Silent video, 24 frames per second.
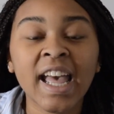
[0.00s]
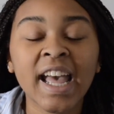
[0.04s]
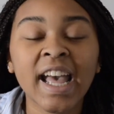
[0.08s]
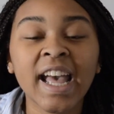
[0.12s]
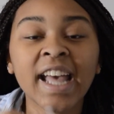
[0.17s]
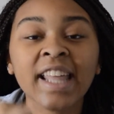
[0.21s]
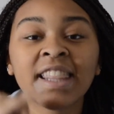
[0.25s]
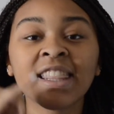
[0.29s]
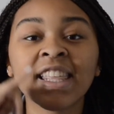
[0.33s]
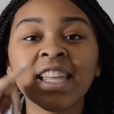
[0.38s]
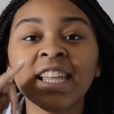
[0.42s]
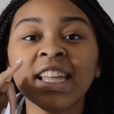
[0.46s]

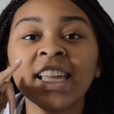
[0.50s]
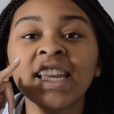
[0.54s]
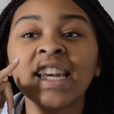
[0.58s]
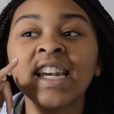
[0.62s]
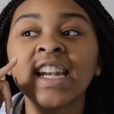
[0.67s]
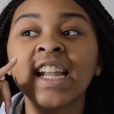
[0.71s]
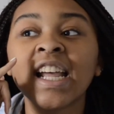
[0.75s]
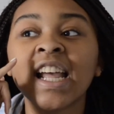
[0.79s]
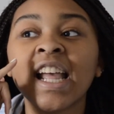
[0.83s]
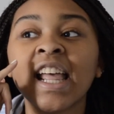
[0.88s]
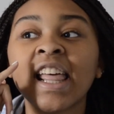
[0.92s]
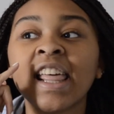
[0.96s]
and then
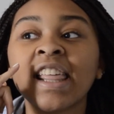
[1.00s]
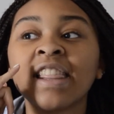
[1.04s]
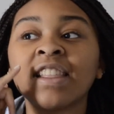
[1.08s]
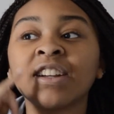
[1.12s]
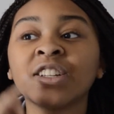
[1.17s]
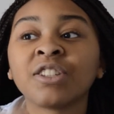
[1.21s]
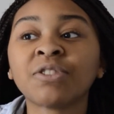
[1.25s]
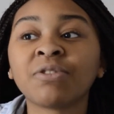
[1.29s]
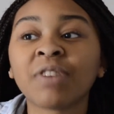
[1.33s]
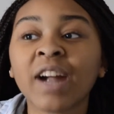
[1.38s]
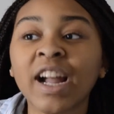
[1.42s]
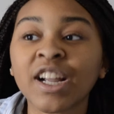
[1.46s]

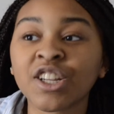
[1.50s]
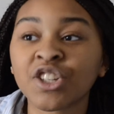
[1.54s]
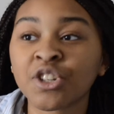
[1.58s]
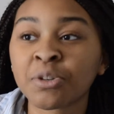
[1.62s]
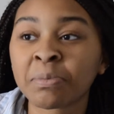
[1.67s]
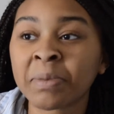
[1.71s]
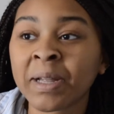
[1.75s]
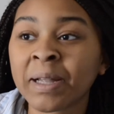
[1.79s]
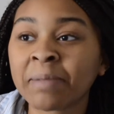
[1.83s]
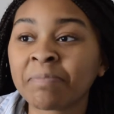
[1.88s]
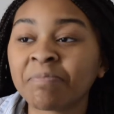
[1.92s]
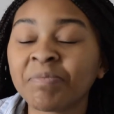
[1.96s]
there's Fracture
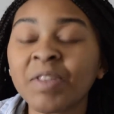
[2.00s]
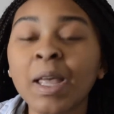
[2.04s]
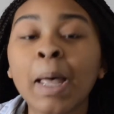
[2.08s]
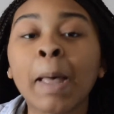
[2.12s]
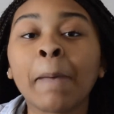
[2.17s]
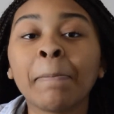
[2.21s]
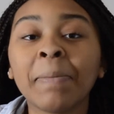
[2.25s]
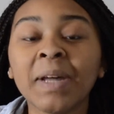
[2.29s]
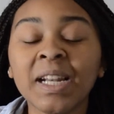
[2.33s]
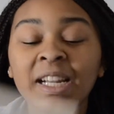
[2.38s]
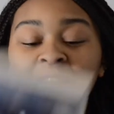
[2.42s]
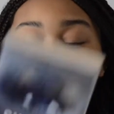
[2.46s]
Me.
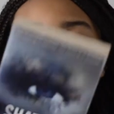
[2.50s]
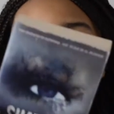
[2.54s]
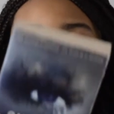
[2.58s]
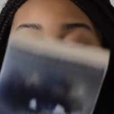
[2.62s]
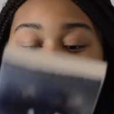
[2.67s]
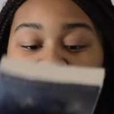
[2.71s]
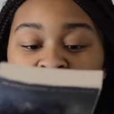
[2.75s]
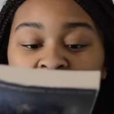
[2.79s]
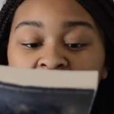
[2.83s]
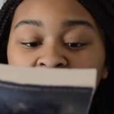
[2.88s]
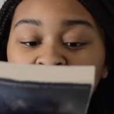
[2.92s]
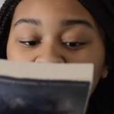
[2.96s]
But anyway,
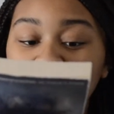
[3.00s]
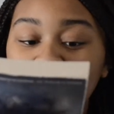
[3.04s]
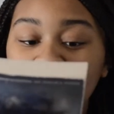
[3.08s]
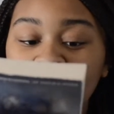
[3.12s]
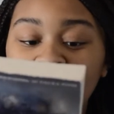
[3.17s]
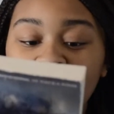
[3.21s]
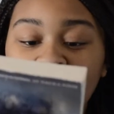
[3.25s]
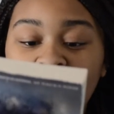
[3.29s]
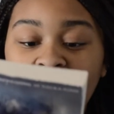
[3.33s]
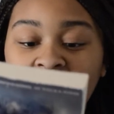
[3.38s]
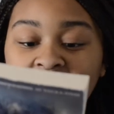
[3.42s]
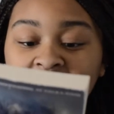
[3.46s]
Shatter
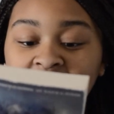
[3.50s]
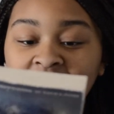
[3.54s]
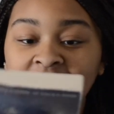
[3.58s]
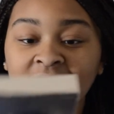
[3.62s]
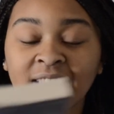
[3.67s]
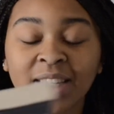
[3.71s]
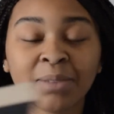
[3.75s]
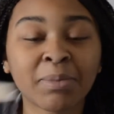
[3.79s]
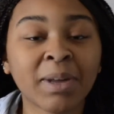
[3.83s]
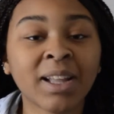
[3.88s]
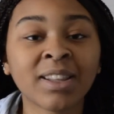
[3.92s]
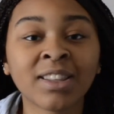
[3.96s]
Me
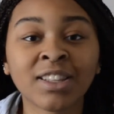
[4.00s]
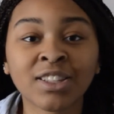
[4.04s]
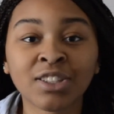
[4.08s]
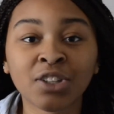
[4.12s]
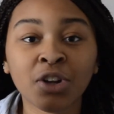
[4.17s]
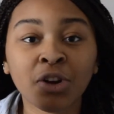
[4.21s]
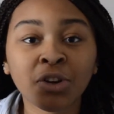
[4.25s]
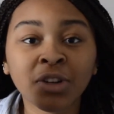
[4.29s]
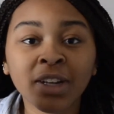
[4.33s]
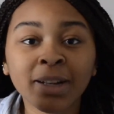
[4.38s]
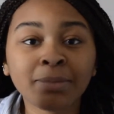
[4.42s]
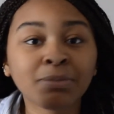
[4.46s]
is about this
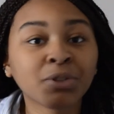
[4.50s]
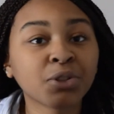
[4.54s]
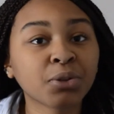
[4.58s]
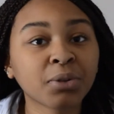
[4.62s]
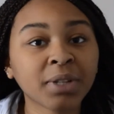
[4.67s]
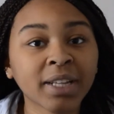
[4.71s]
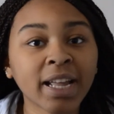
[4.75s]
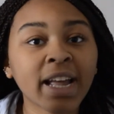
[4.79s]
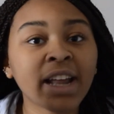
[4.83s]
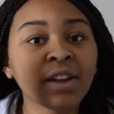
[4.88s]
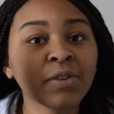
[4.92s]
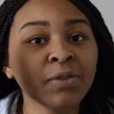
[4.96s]
girl named
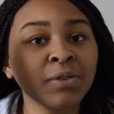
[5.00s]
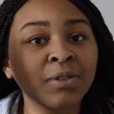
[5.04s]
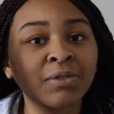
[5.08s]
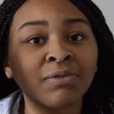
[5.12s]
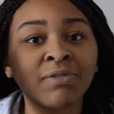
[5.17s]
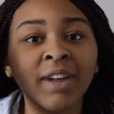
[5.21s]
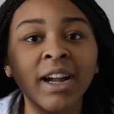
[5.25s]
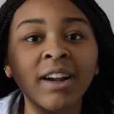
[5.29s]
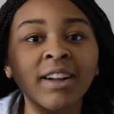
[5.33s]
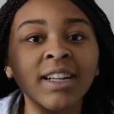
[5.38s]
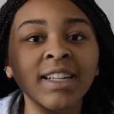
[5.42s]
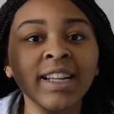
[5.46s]
Juliet who's
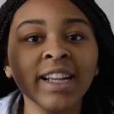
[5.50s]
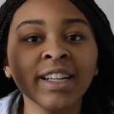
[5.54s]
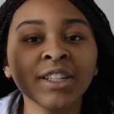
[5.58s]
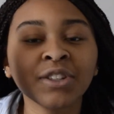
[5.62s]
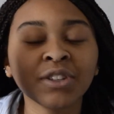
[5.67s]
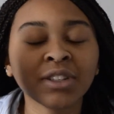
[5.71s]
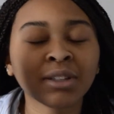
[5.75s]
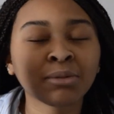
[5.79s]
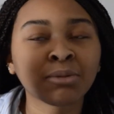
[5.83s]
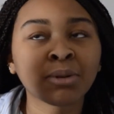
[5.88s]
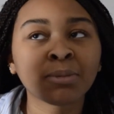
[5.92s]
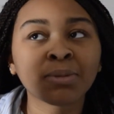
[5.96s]
very
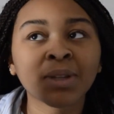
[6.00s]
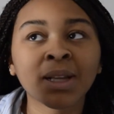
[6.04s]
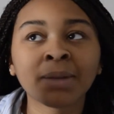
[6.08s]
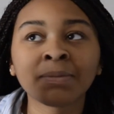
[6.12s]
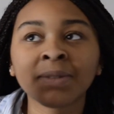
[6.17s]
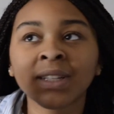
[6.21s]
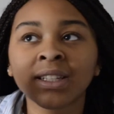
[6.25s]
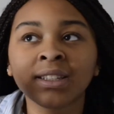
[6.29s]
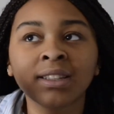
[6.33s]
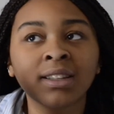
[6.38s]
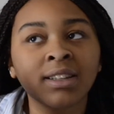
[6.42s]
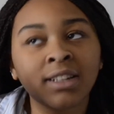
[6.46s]
dangerous. Well, I'm
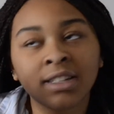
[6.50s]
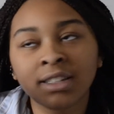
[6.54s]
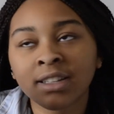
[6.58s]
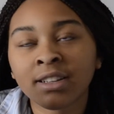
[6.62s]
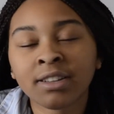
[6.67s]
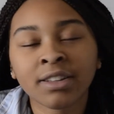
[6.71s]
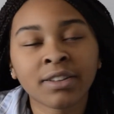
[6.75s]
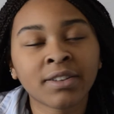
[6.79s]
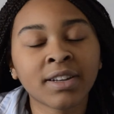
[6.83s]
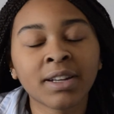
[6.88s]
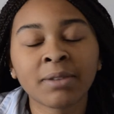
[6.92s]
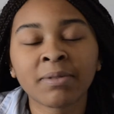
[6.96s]
just gonna tell
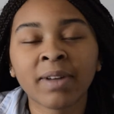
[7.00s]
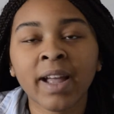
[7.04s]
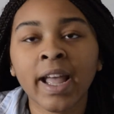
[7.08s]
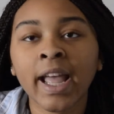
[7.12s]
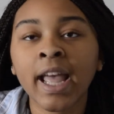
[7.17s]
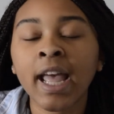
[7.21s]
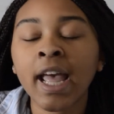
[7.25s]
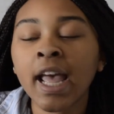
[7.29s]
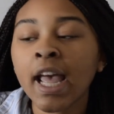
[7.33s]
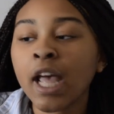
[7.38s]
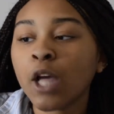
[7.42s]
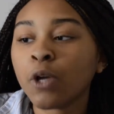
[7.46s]
you anyway.
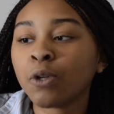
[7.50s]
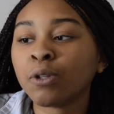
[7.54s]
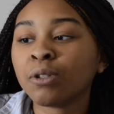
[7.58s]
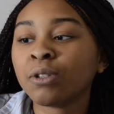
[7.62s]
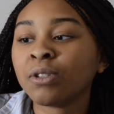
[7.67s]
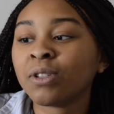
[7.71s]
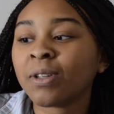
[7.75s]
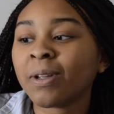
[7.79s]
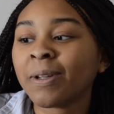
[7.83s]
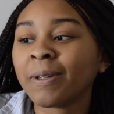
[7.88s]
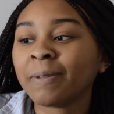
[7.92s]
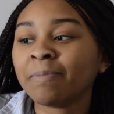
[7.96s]

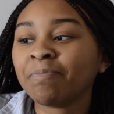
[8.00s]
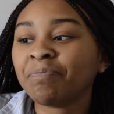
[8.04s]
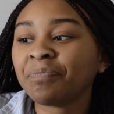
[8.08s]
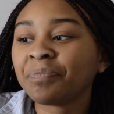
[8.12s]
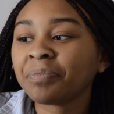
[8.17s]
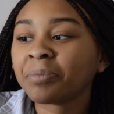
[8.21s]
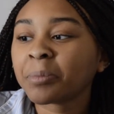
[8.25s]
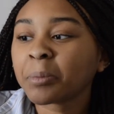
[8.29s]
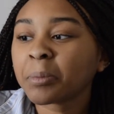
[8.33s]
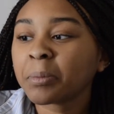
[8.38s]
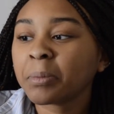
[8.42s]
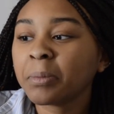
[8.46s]
Who's
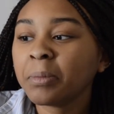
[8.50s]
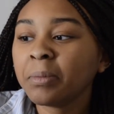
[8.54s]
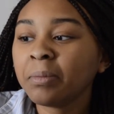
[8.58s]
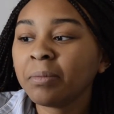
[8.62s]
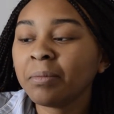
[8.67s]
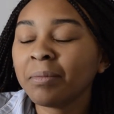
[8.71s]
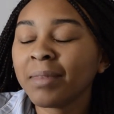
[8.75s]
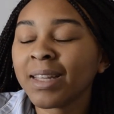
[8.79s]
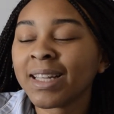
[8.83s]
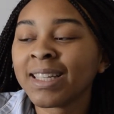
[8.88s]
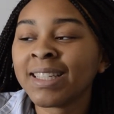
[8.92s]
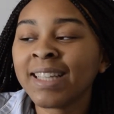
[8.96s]

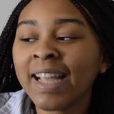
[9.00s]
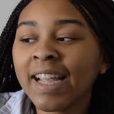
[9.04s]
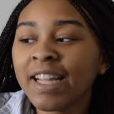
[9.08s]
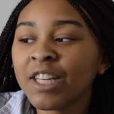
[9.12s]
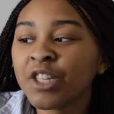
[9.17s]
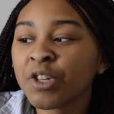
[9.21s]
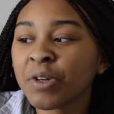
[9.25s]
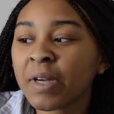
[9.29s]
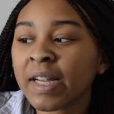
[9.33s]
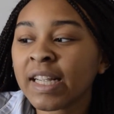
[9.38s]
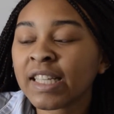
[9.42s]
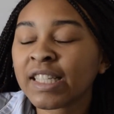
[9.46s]

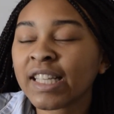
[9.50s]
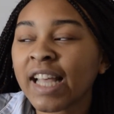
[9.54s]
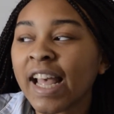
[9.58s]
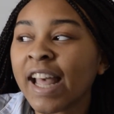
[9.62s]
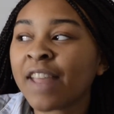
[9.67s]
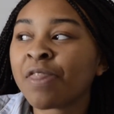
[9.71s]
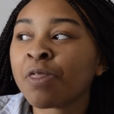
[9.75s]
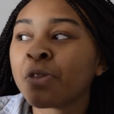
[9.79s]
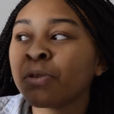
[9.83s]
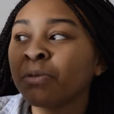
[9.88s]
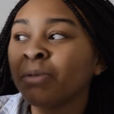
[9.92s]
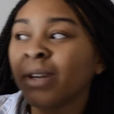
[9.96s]
dangerous,
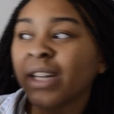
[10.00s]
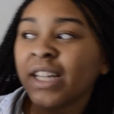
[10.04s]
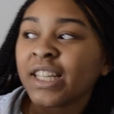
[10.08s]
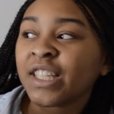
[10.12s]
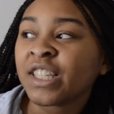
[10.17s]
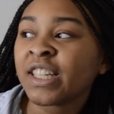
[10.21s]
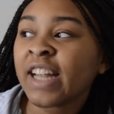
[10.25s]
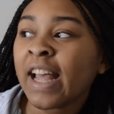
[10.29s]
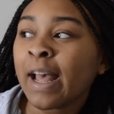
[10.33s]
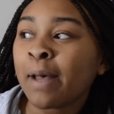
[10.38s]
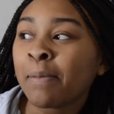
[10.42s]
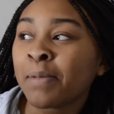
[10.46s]
and the
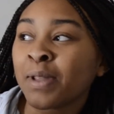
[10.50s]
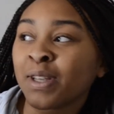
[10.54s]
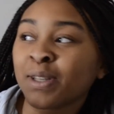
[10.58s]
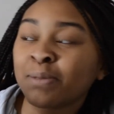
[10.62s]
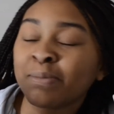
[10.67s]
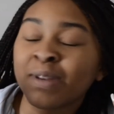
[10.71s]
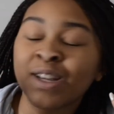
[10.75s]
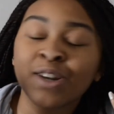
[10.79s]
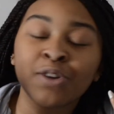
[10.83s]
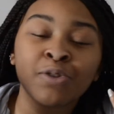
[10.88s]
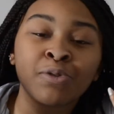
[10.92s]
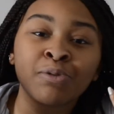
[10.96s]

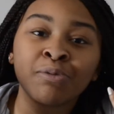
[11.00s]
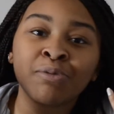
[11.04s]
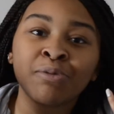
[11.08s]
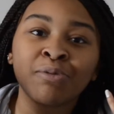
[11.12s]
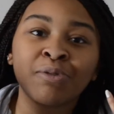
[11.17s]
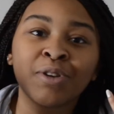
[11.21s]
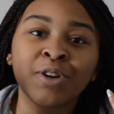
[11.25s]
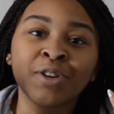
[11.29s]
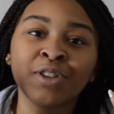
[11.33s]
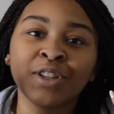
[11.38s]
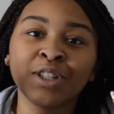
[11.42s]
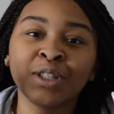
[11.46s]
reestablishment, who
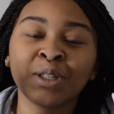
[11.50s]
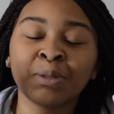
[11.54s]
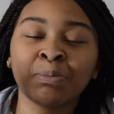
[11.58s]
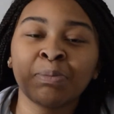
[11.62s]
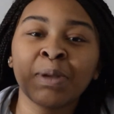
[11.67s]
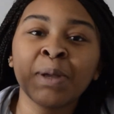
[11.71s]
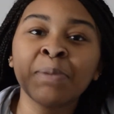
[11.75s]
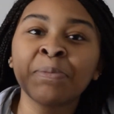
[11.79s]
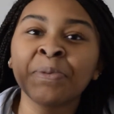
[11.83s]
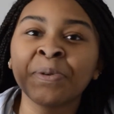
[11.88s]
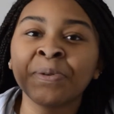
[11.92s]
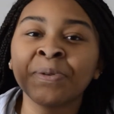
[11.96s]
are these
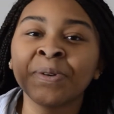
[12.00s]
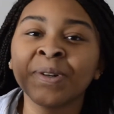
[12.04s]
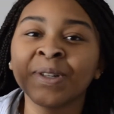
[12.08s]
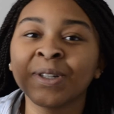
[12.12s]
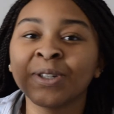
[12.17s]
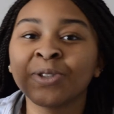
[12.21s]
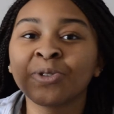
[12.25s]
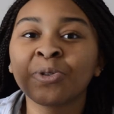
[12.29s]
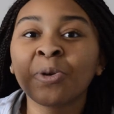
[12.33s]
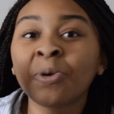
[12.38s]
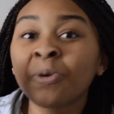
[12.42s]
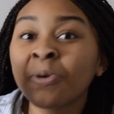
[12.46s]
people who
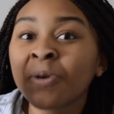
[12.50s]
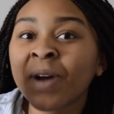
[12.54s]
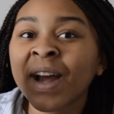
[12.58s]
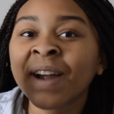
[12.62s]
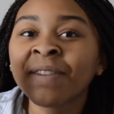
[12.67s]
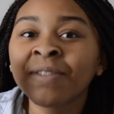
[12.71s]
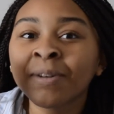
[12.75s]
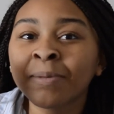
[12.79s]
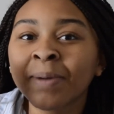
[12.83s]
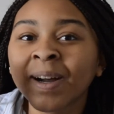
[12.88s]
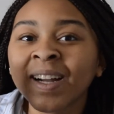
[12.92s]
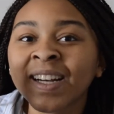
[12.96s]
control
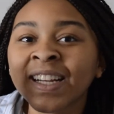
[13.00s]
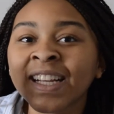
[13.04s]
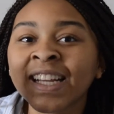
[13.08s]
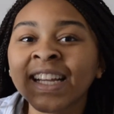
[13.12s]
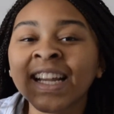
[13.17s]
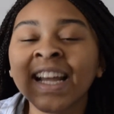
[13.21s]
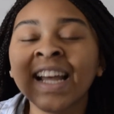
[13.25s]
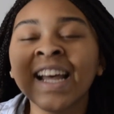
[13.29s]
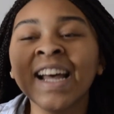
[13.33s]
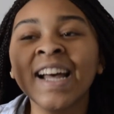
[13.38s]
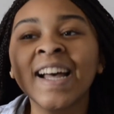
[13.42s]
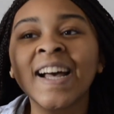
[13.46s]
everybody,
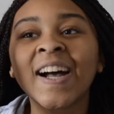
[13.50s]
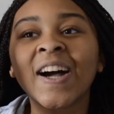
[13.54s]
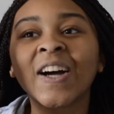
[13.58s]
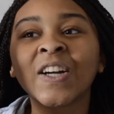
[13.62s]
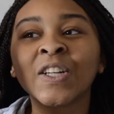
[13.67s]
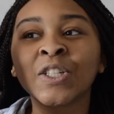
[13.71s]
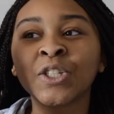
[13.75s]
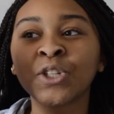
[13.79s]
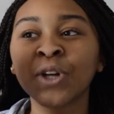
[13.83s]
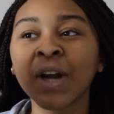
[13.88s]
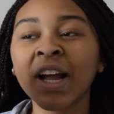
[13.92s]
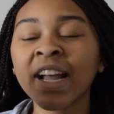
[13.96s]
are
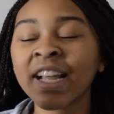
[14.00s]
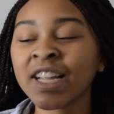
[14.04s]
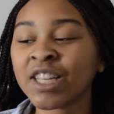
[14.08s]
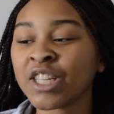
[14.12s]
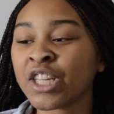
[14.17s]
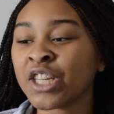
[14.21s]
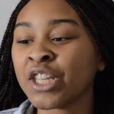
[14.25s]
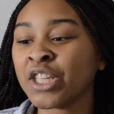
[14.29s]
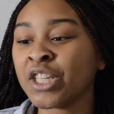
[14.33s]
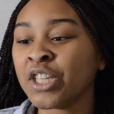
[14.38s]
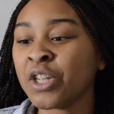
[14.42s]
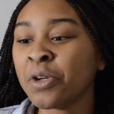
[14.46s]
trying
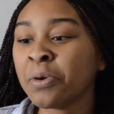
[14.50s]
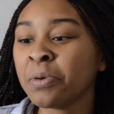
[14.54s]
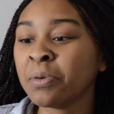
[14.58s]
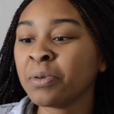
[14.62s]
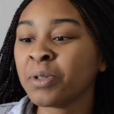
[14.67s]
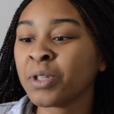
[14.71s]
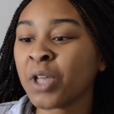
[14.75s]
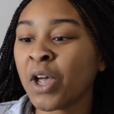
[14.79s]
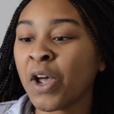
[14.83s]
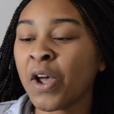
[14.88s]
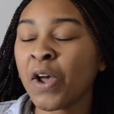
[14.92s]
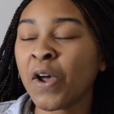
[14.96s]
to
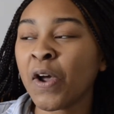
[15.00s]
use